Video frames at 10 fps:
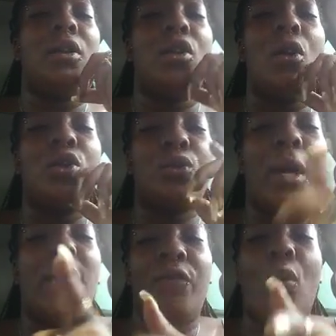go
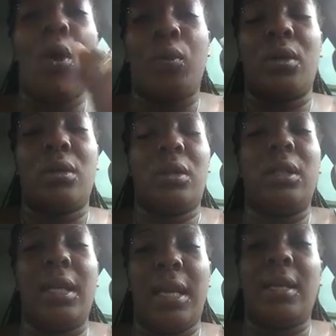straight forward
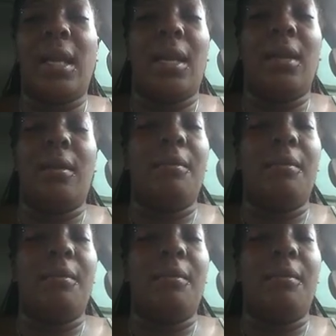to that dead.